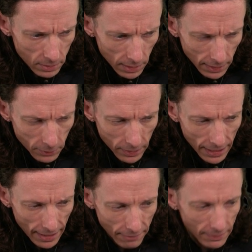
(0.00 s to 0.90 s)

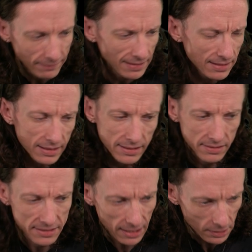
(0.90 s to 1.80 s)
I've got the
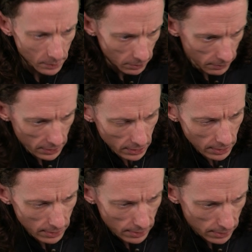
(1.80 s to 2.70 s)
document over
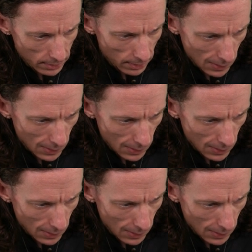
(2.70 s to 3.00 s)
here.